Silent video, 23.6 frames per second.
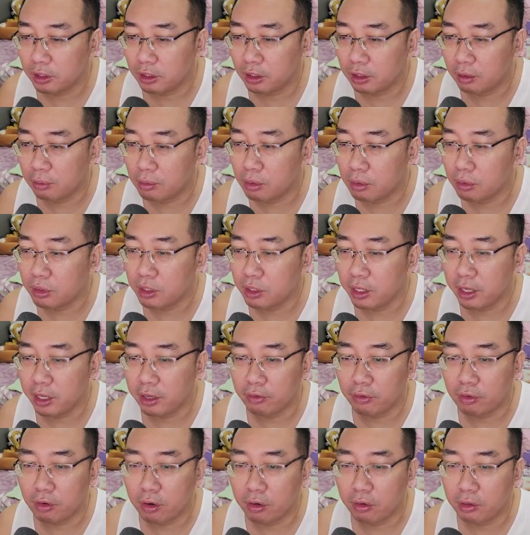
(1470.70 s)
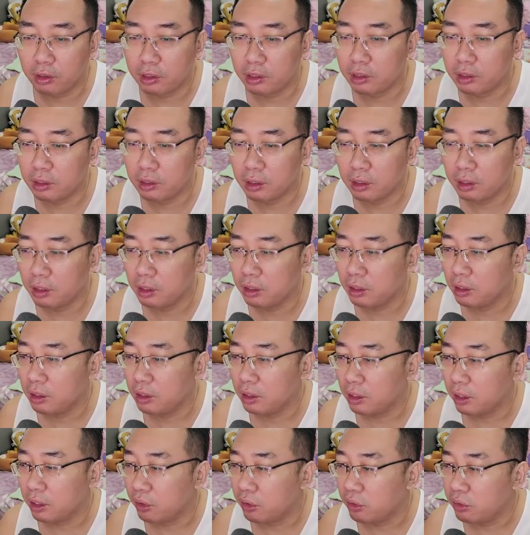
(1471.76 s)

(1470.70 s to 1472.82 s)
mostly at 400. I don't